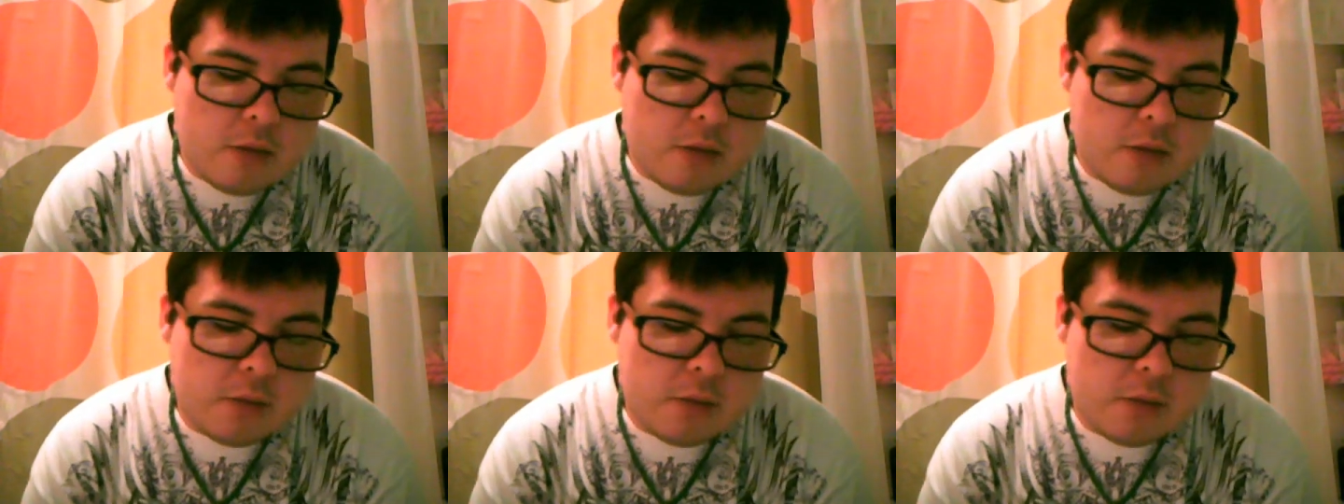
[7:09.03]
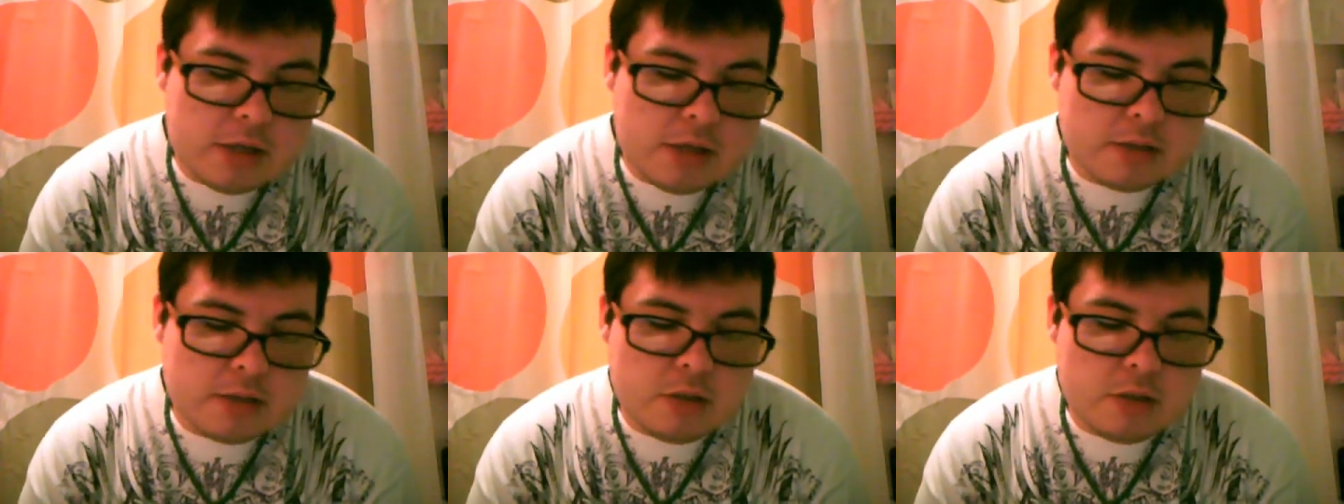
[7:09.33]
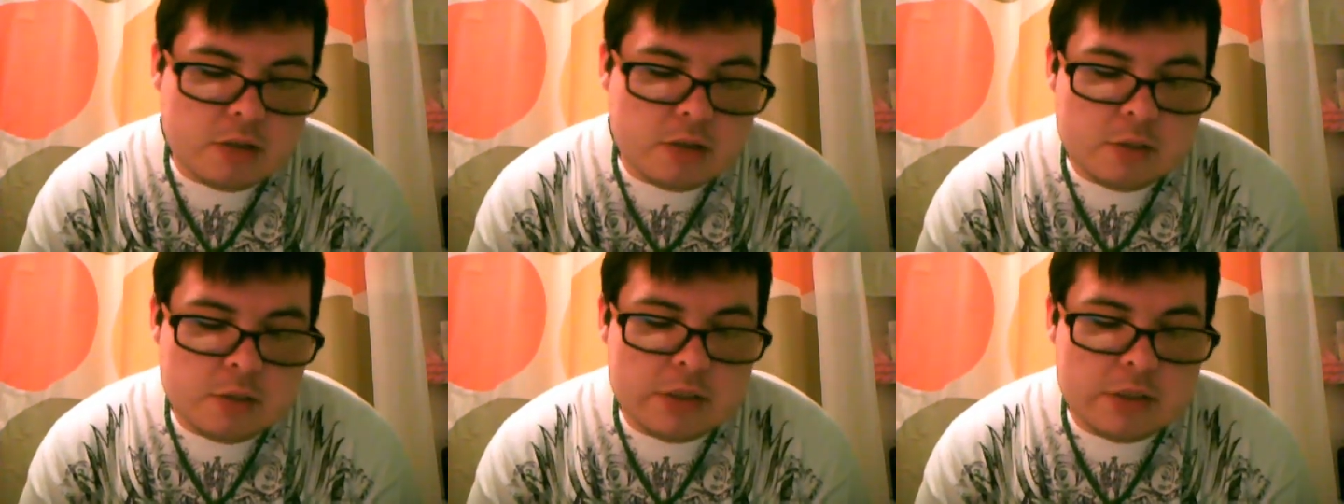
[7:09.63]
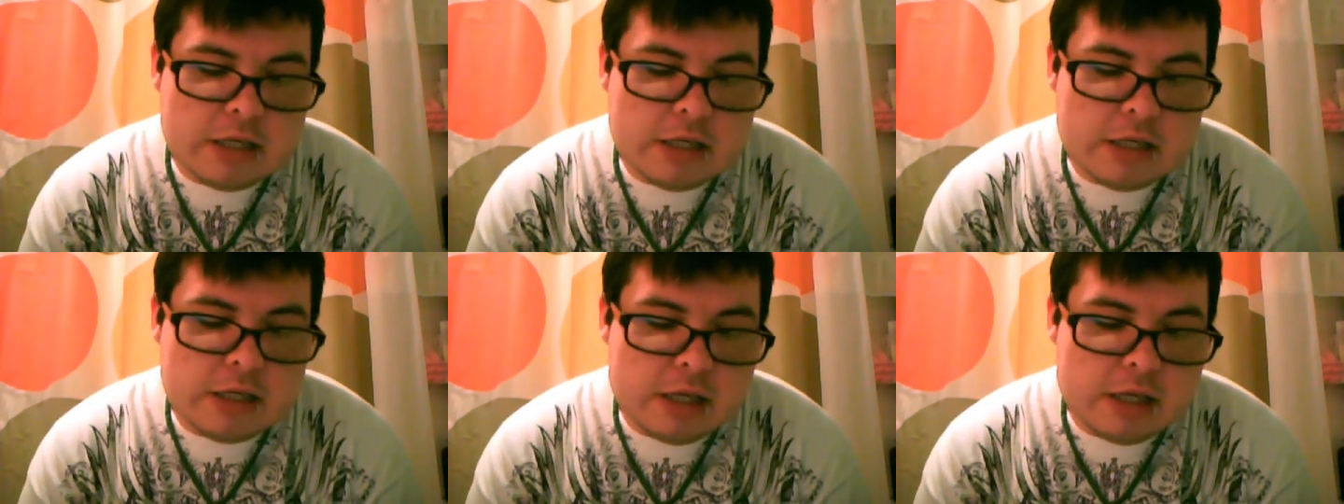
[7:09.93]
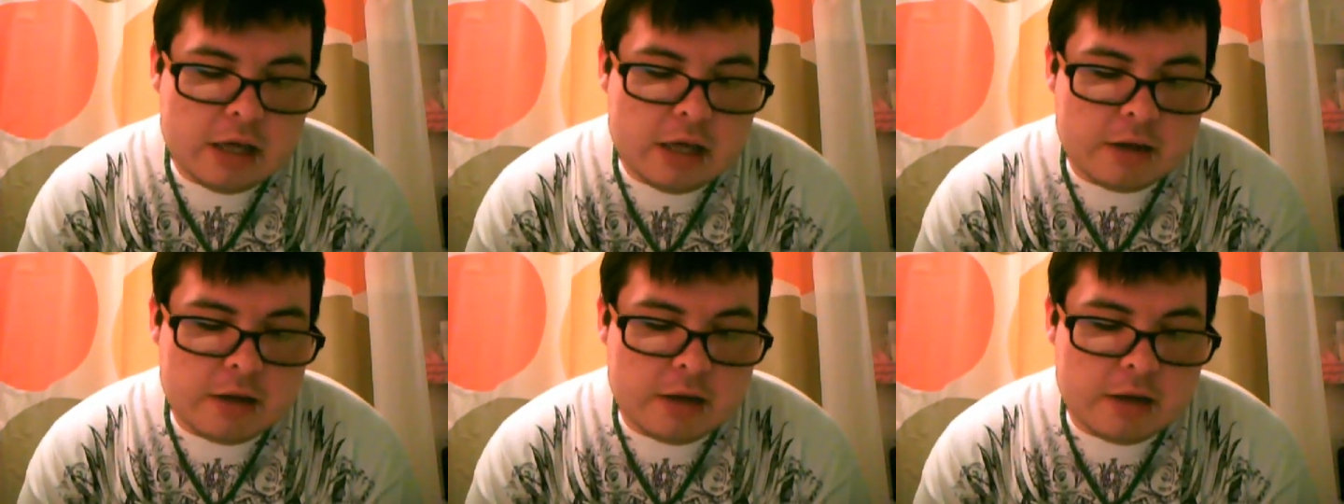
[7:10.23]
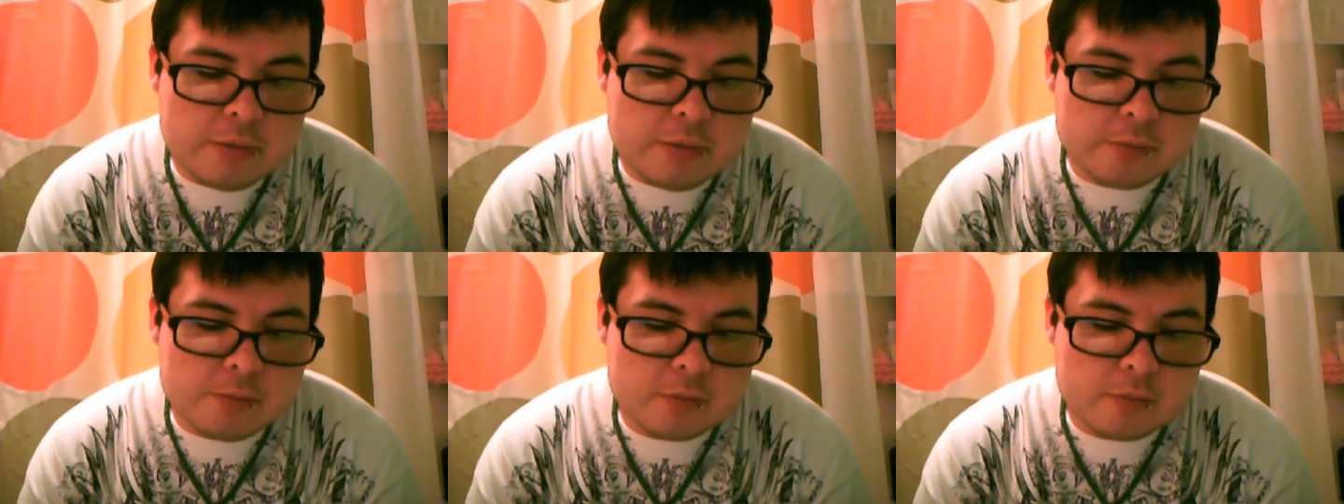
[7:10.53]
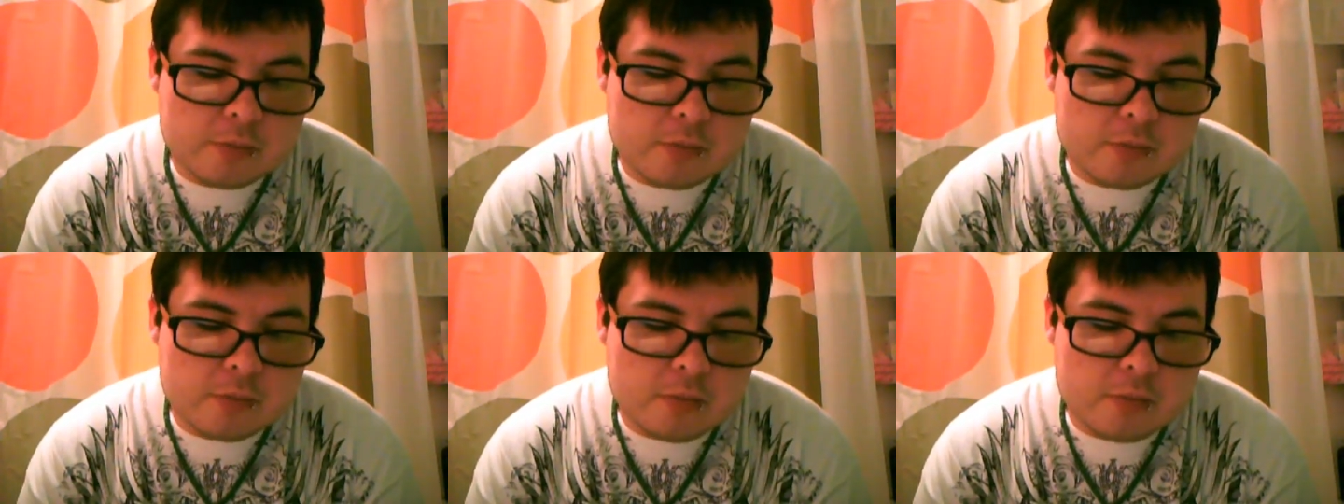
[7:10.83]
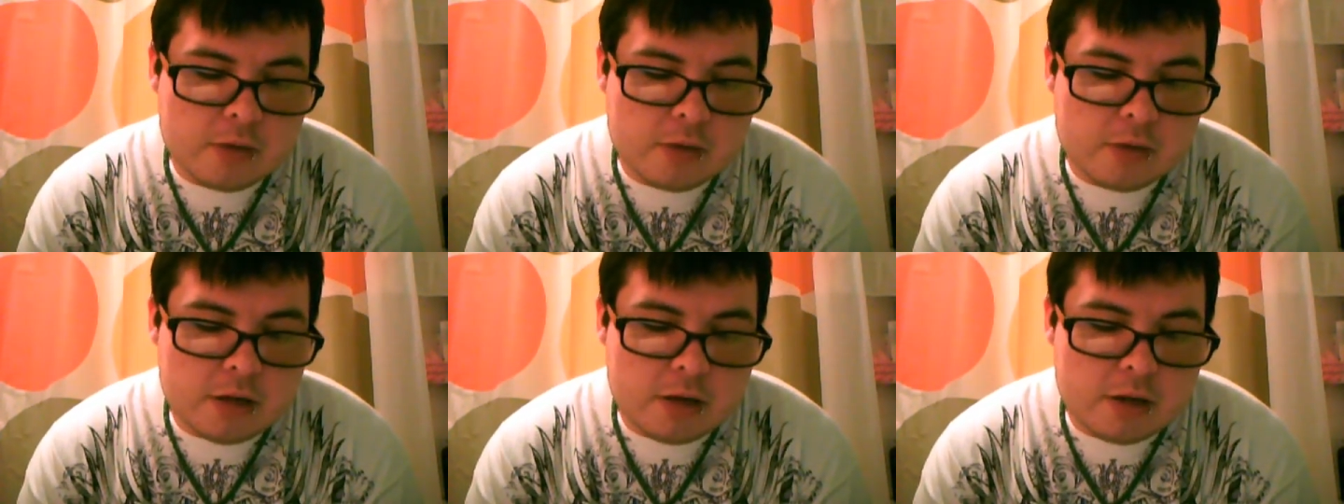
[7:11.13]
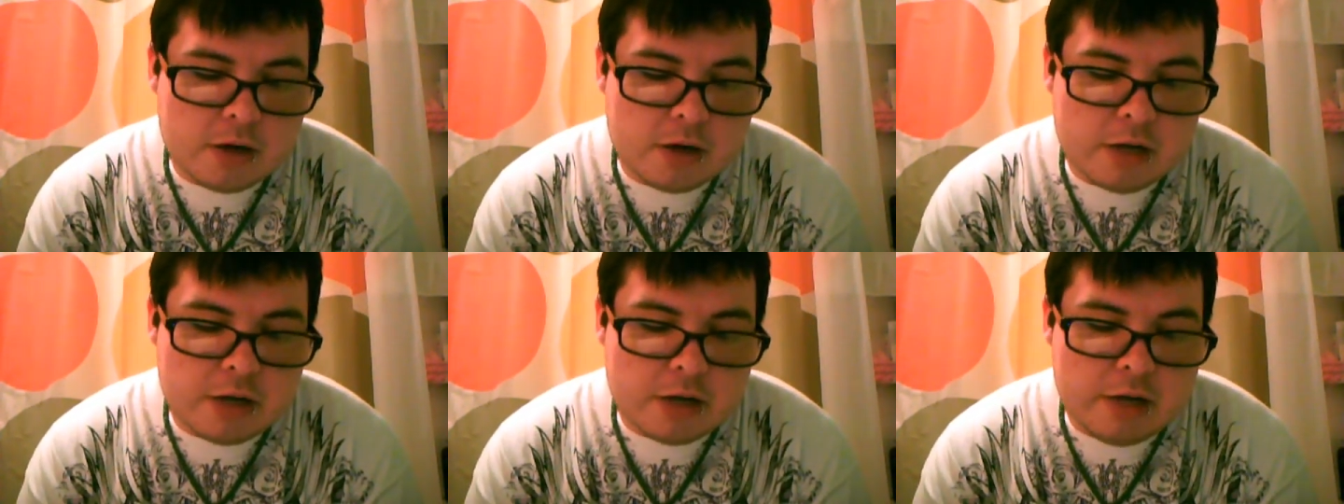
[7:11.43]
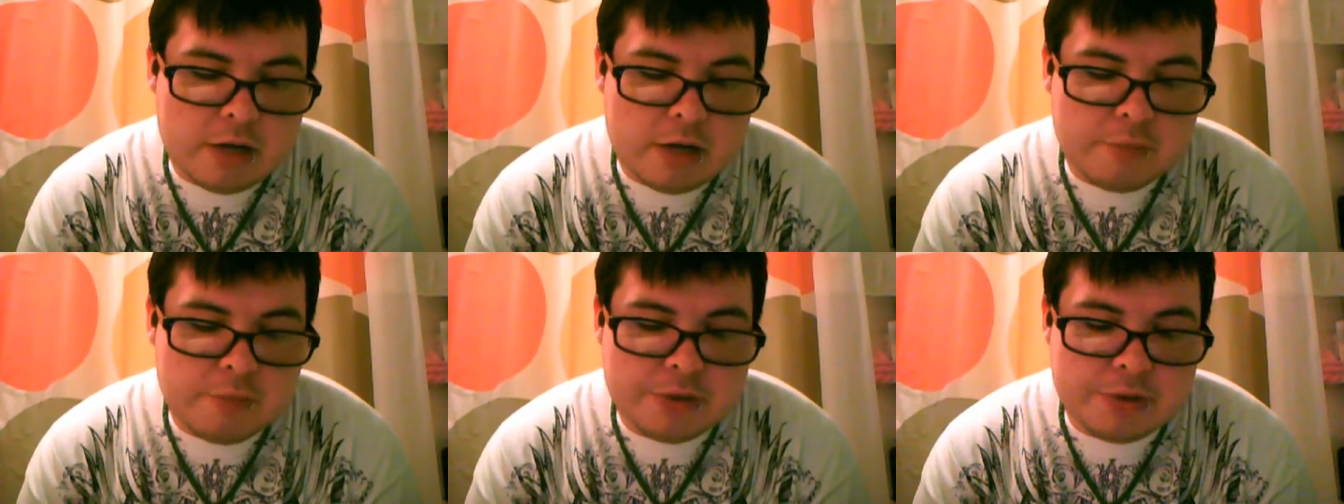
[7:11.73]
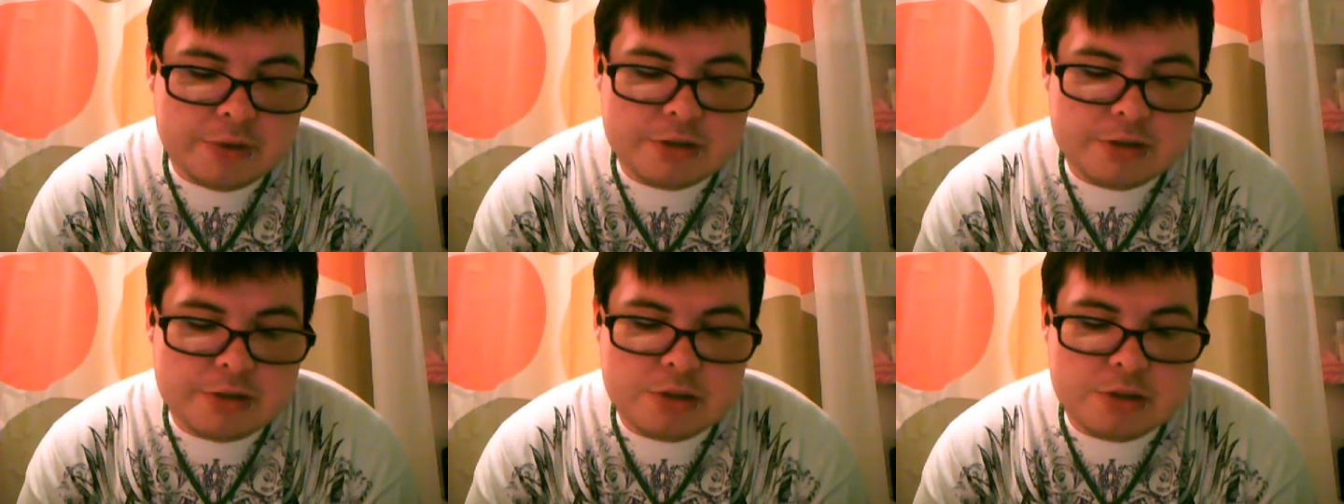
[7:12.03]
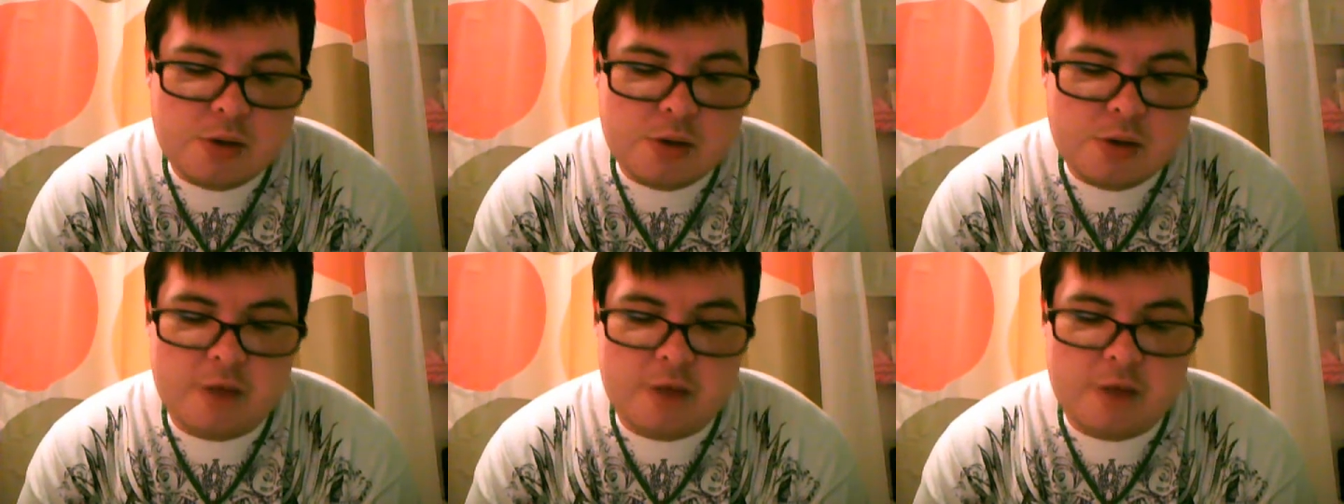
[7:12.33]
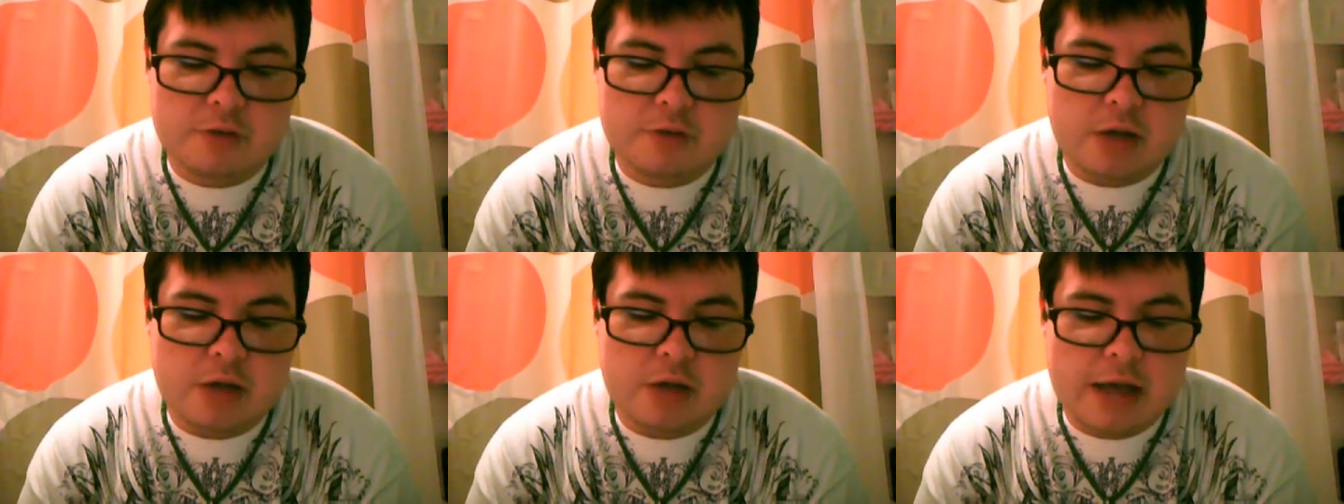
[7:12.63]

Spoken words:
because a two-spirit are Native persons who have